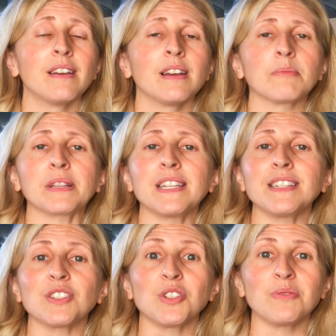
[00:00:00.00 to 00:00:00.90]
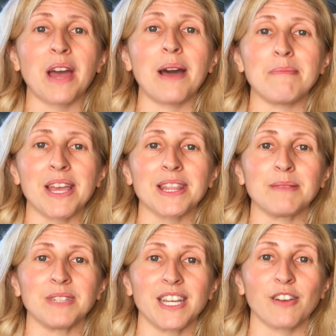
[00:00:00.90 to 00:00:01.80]
Please do not make
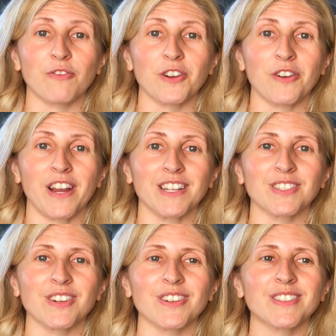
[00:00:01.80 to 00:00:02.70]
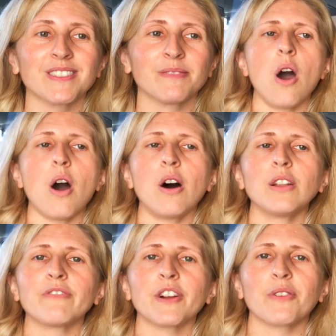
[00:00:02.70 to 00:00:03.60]
them dig for your answers.
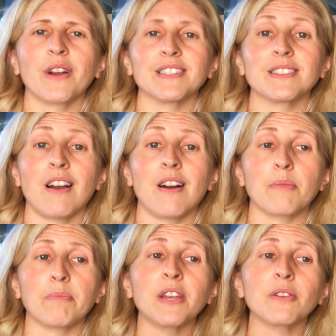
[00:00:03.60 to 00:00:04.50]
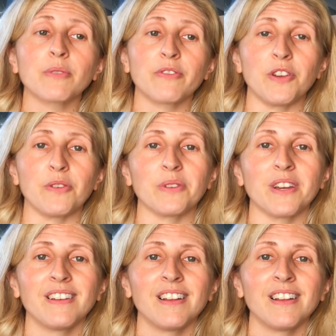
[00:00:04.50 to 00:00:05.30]
All of our grants are peer-reviewed.